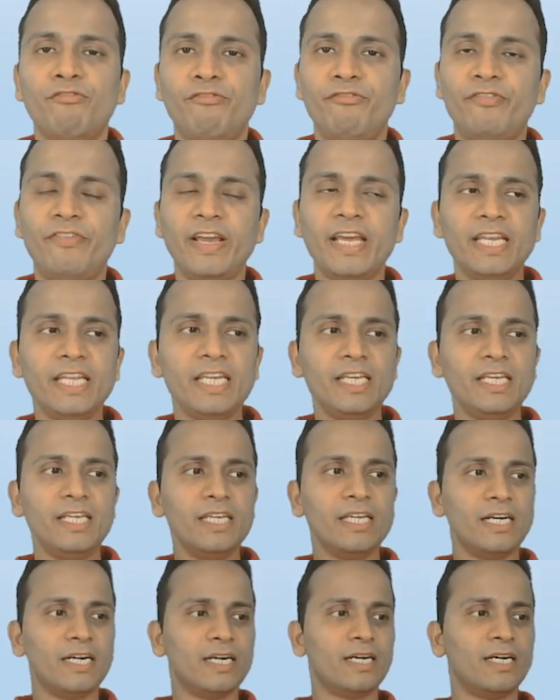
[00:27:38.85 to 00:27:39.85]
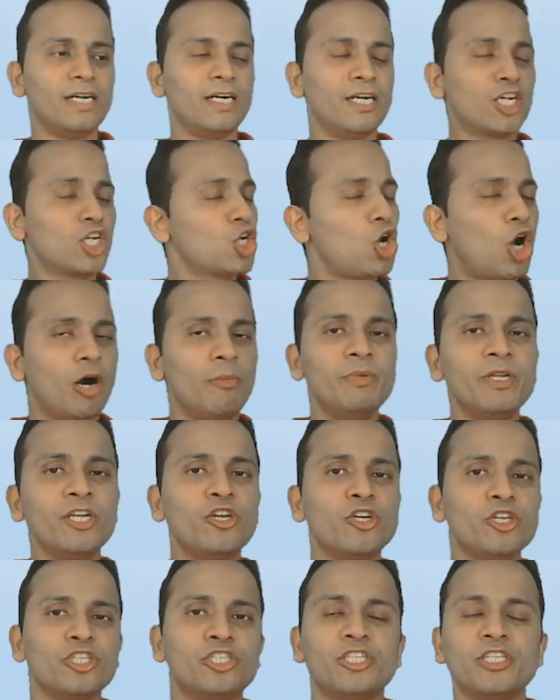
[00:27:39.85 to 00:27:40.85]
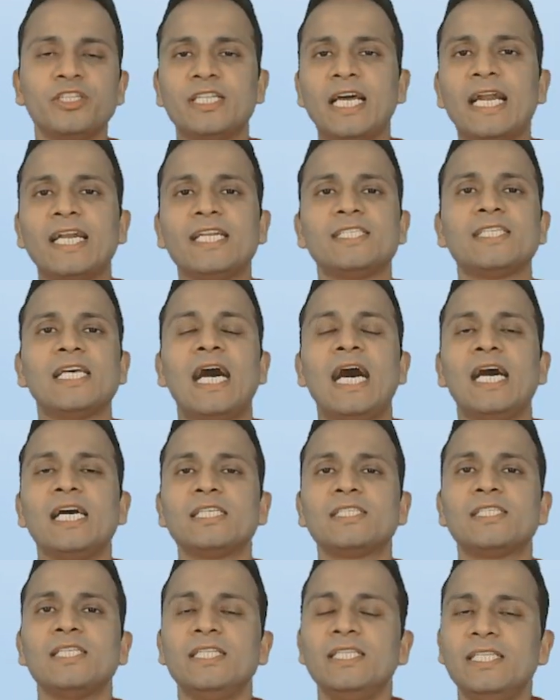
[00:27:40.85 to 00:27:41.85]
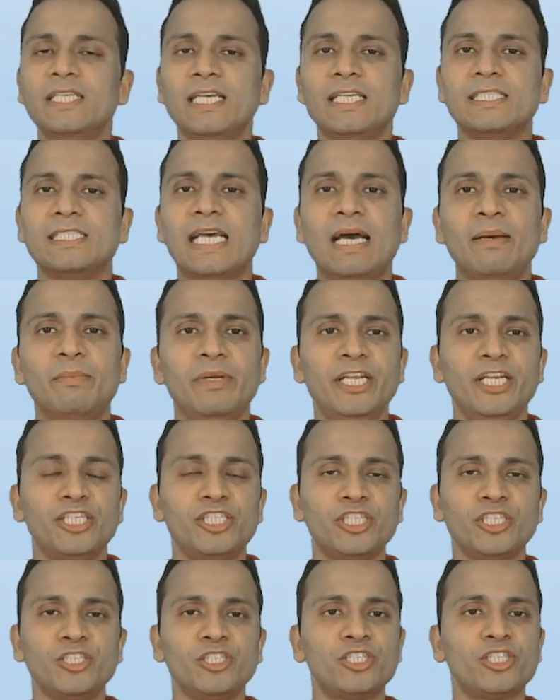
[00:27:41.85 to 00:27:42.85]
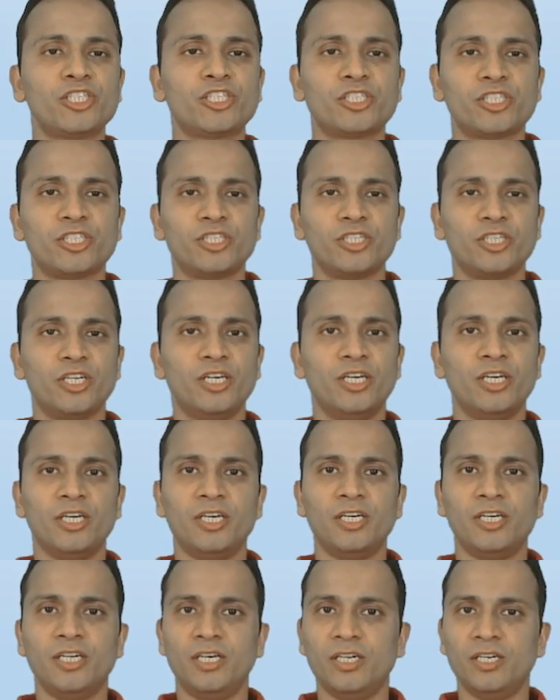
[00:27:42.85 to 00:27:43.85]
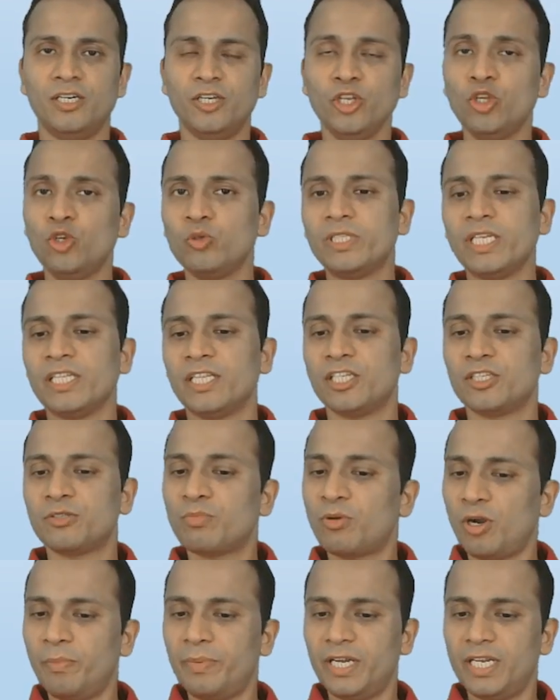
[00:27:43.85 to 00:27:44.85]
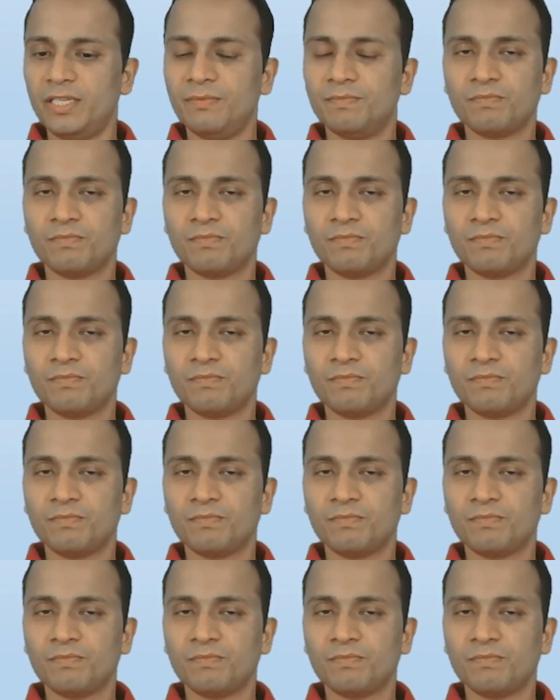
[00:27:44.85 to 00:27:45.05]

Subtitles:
very common question that is asked in the examinations using this property.